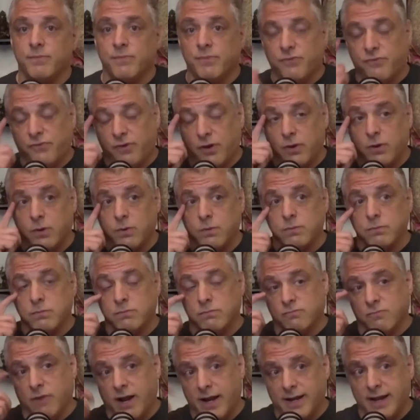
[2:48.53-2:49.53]
So,
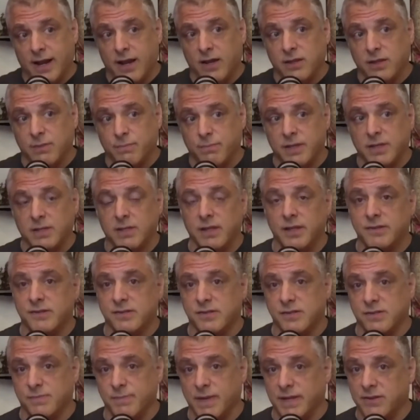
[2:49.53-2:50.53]
right now, the big list
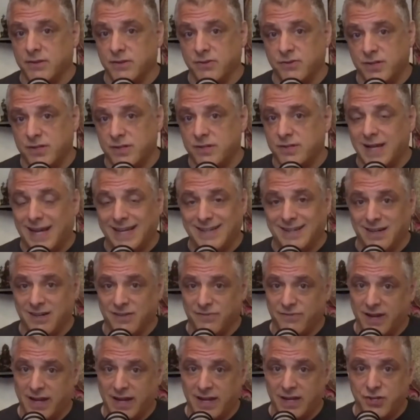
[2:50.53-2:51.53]
is meant to just
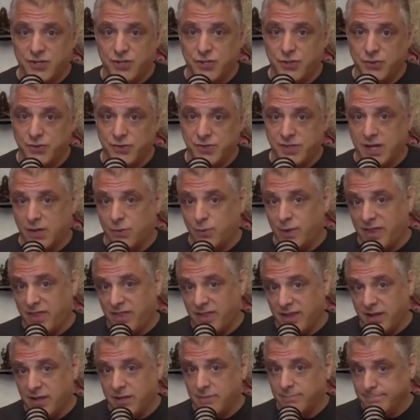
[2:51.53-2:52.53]
identify issues that we
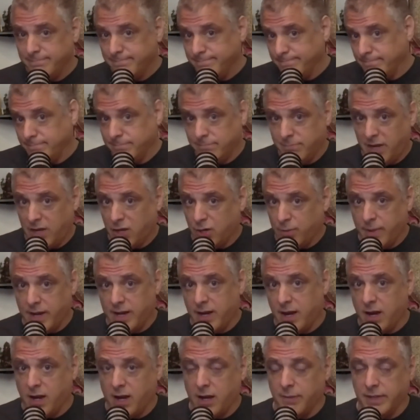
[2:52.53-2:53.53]
think may or may
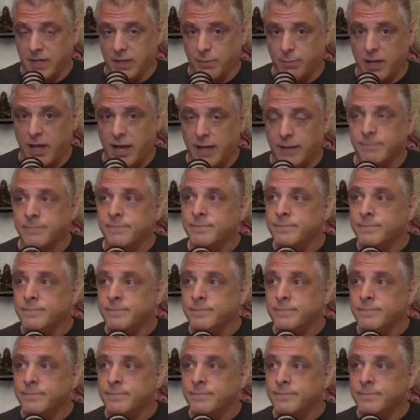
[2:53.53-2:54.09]
not come into play.